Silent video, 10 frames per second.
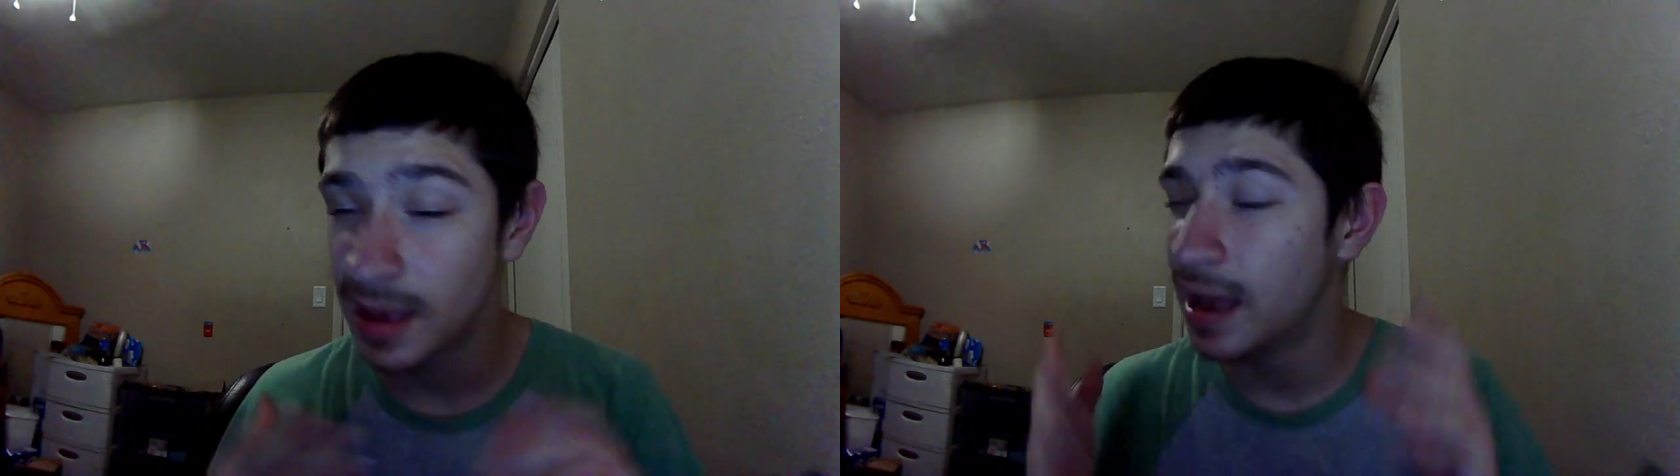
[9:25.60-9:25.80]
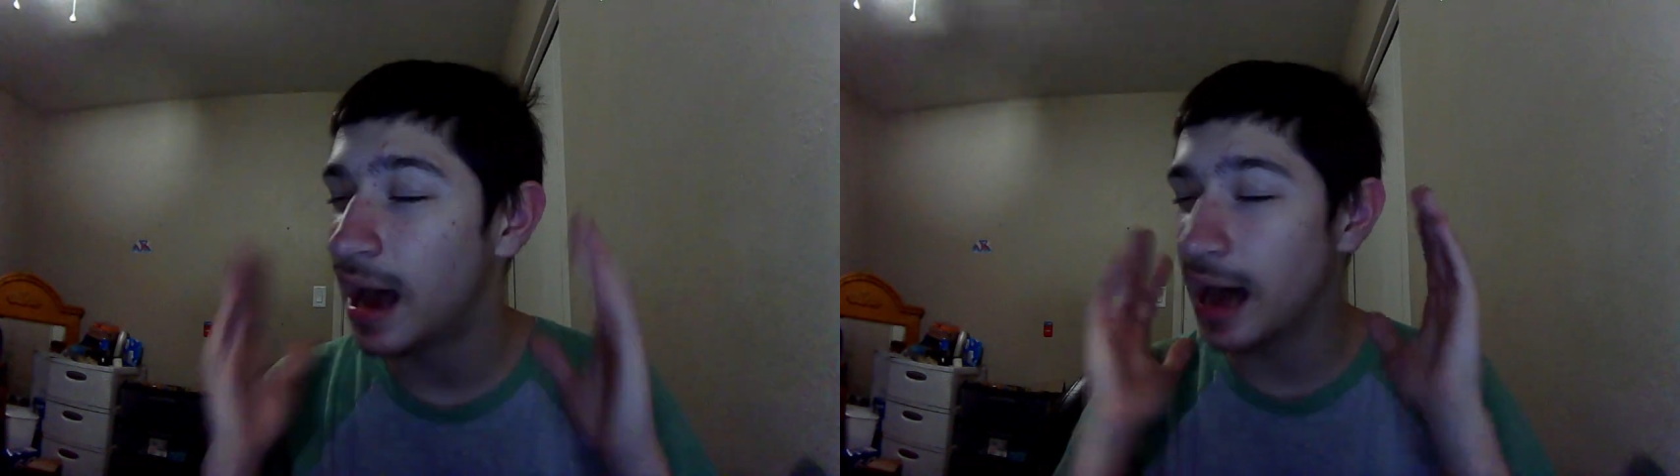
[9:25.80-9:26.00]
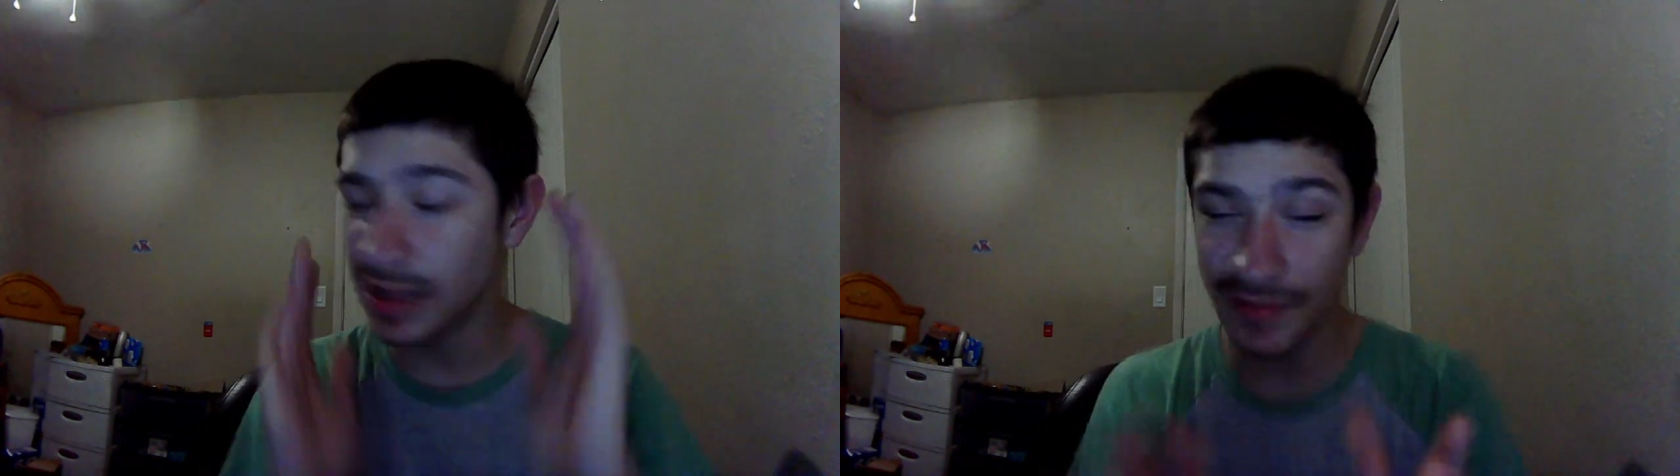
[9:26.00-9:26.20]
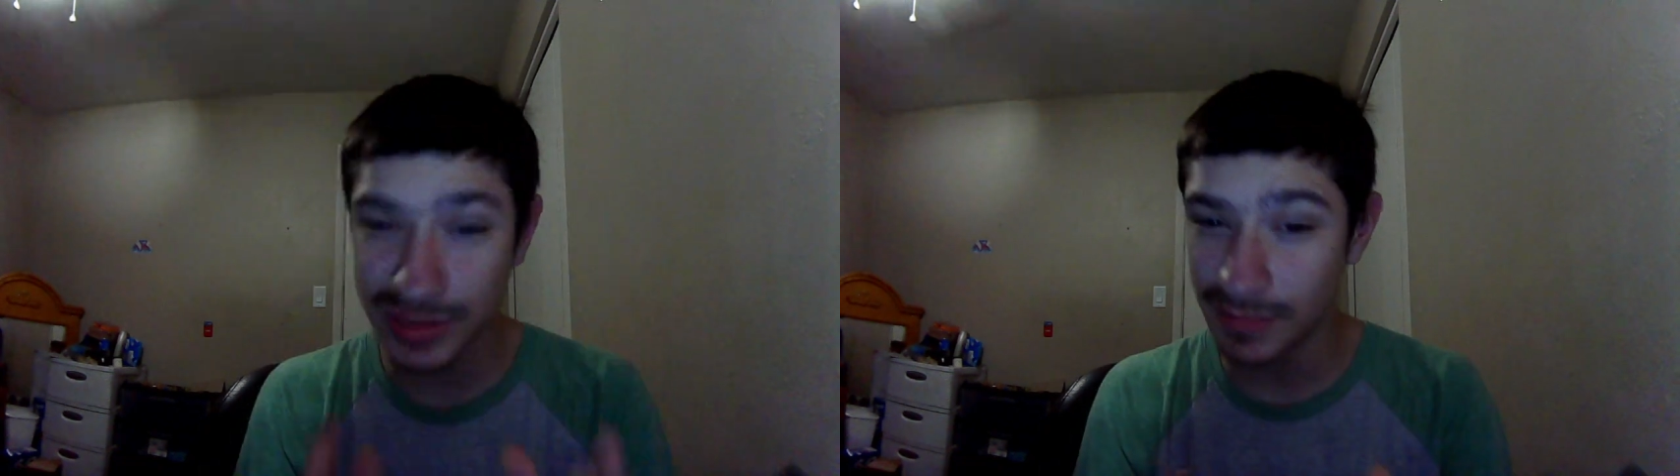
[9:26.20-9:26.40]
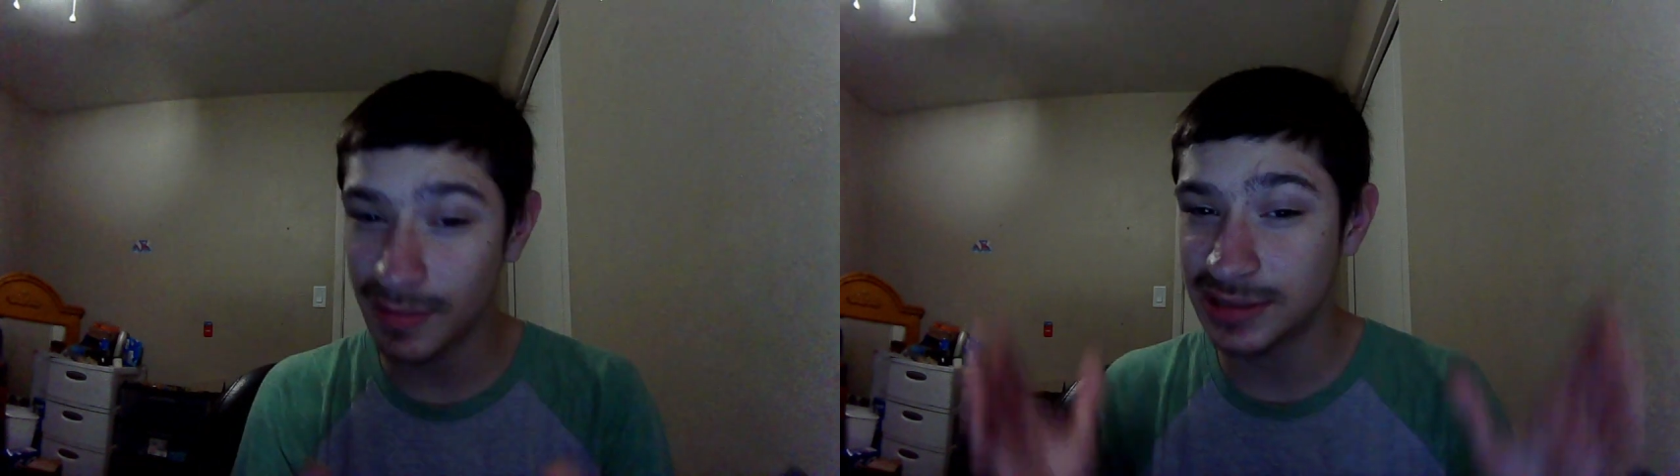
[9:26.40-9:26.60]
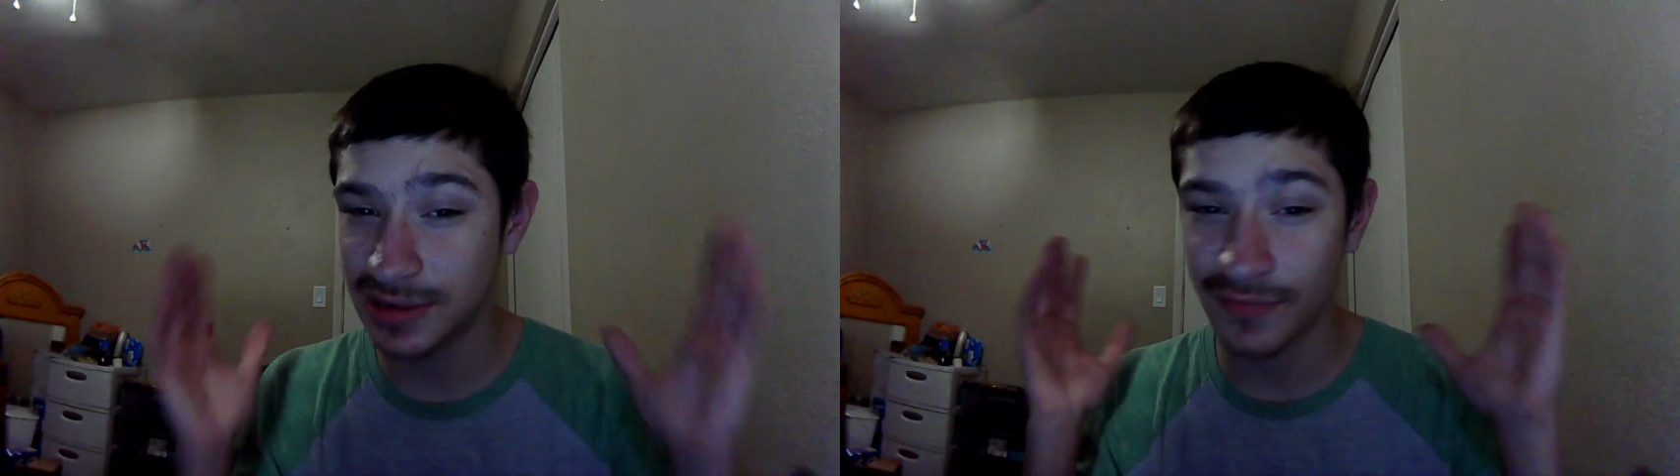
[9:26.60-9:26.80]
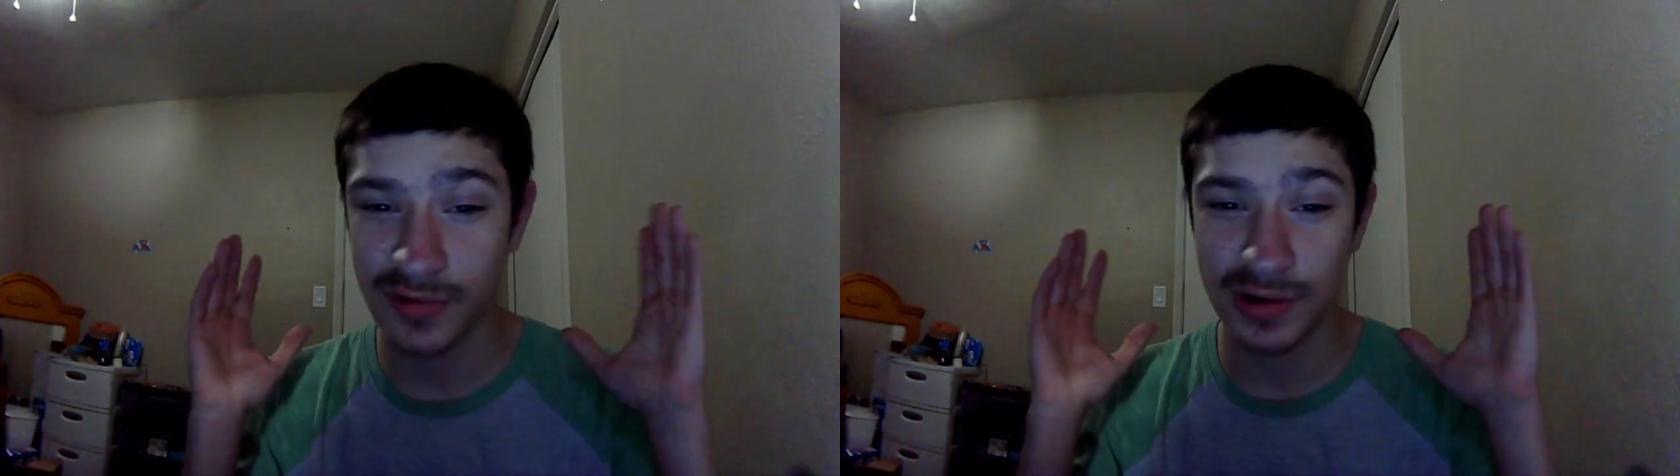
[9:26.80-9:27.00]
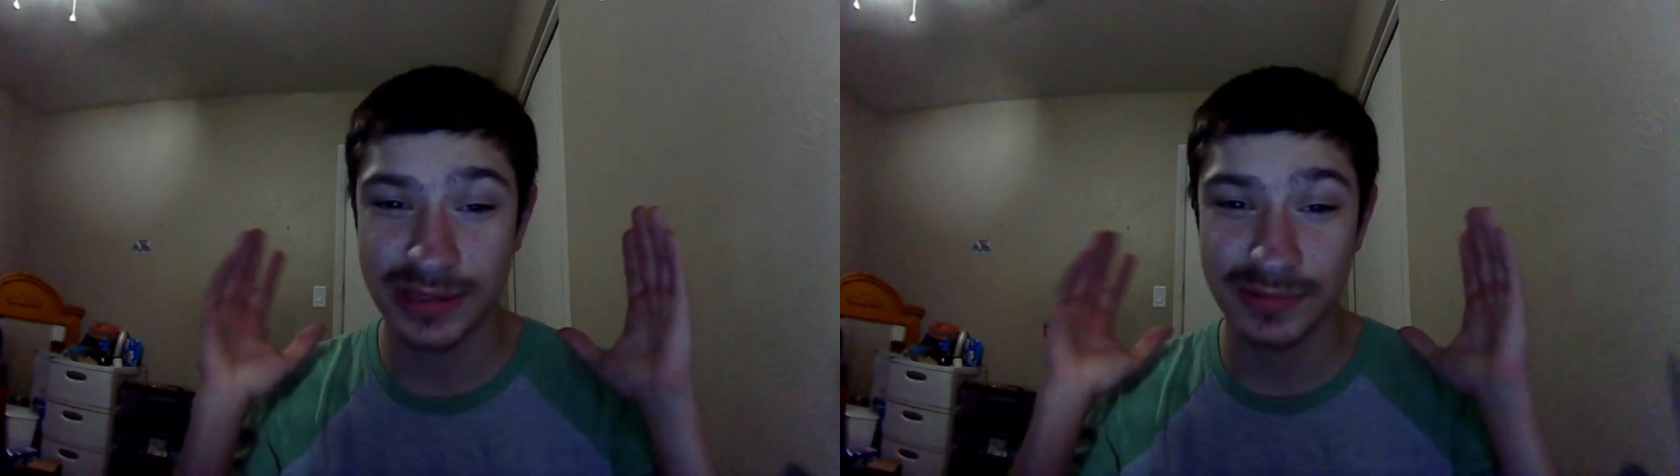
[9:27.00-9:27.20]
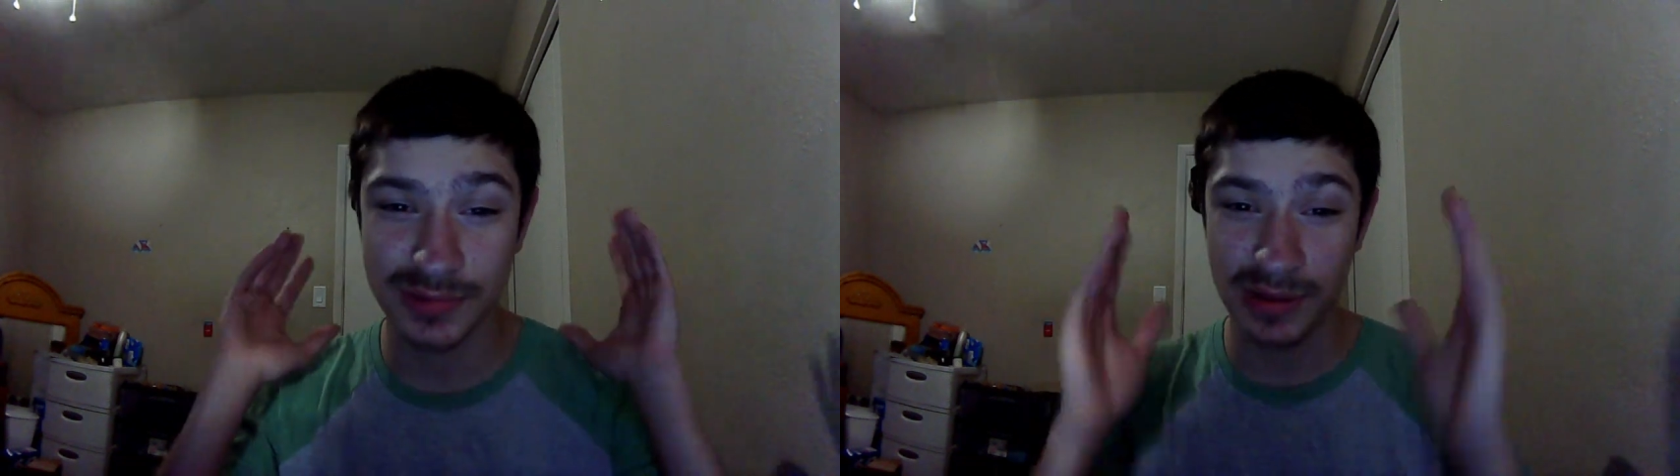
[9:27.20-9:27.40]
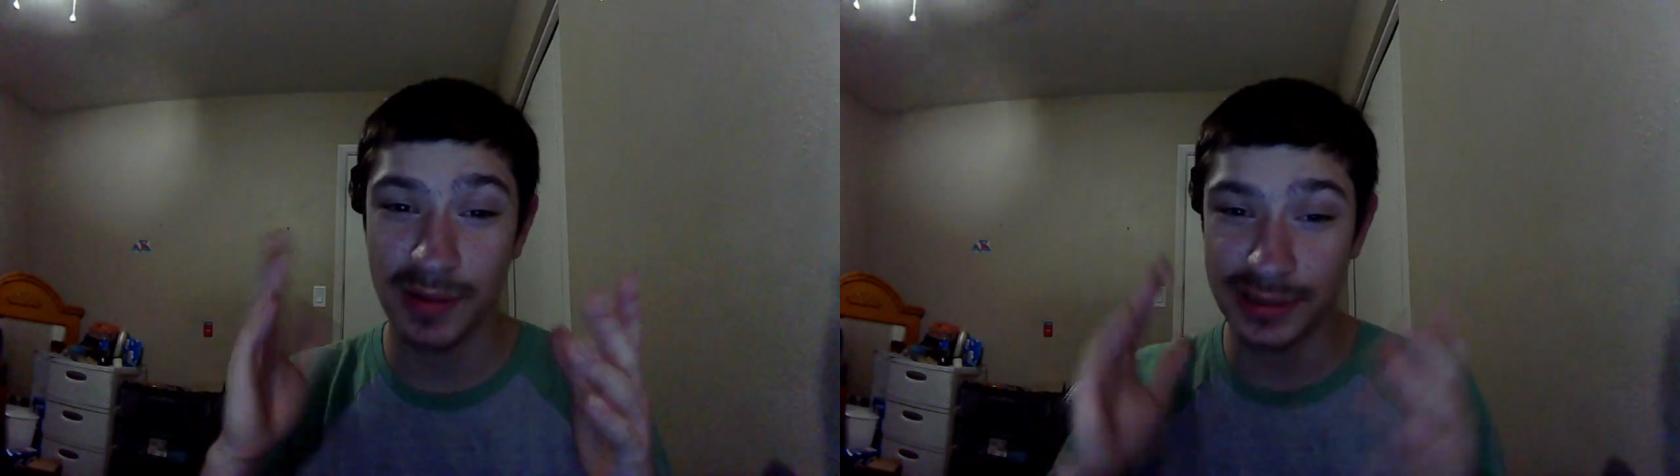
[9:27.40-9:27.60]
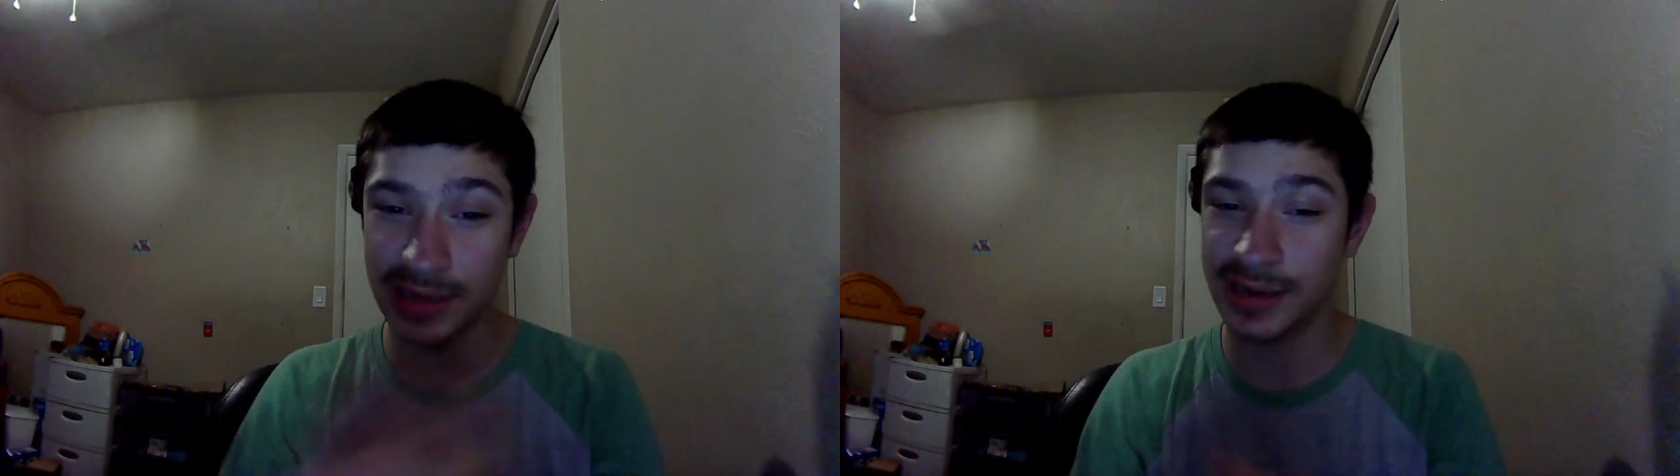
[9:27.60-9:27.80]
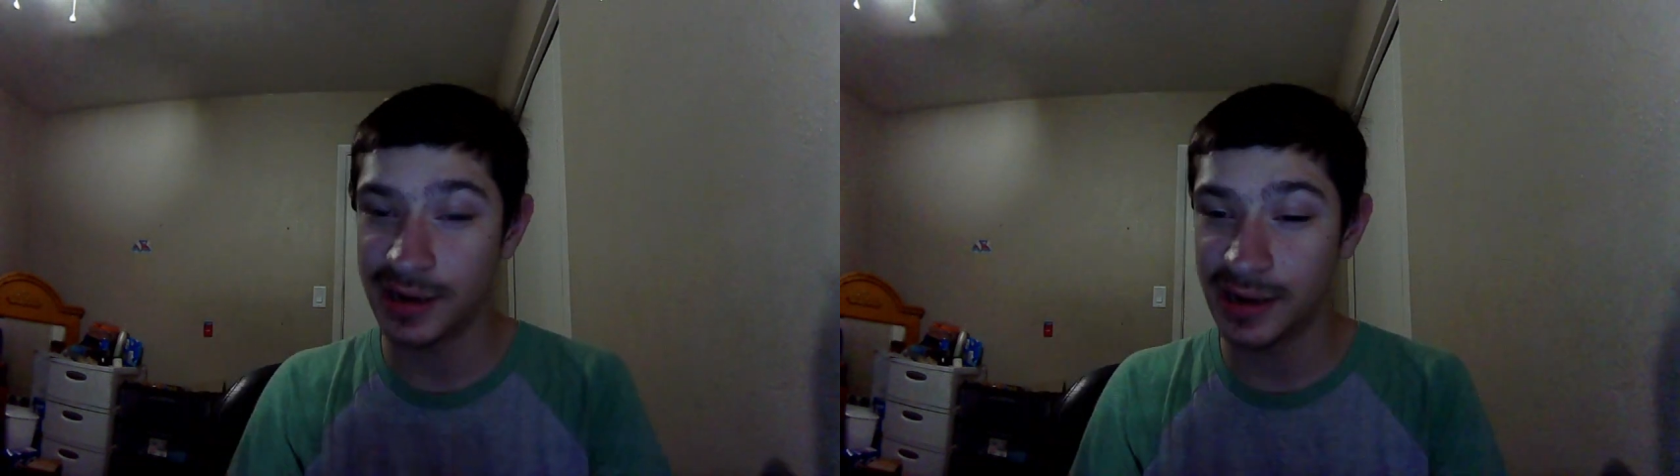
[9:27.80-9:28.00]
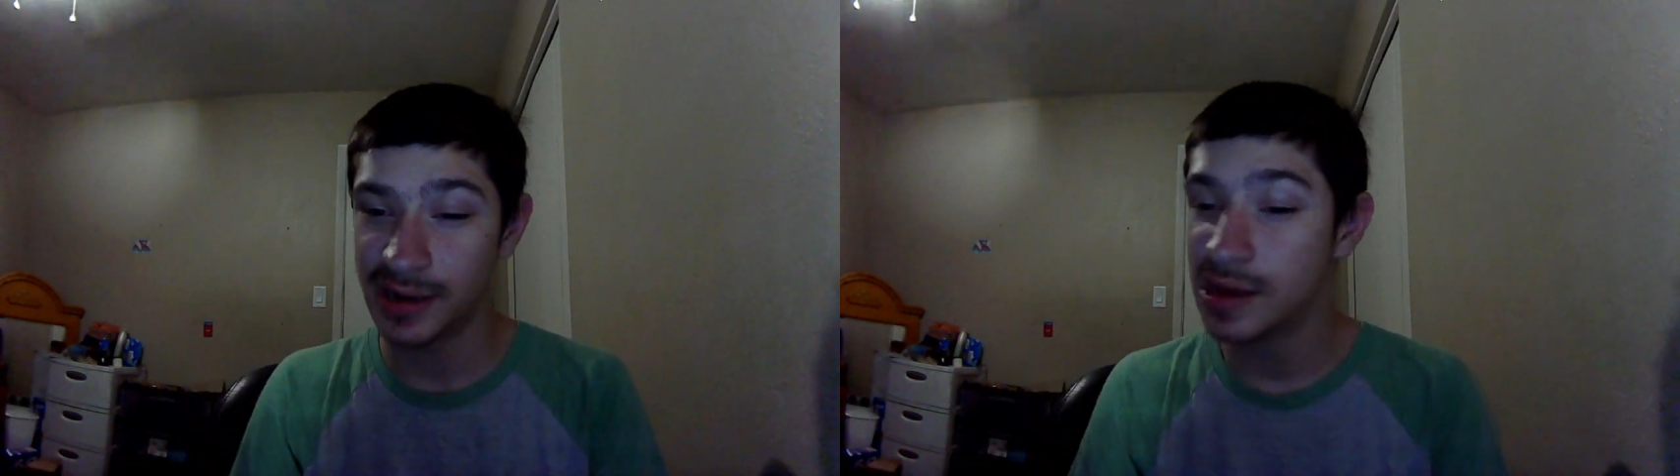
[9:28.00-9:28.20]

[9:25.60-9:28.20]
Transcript: I love it so much, and of course it was really well done here.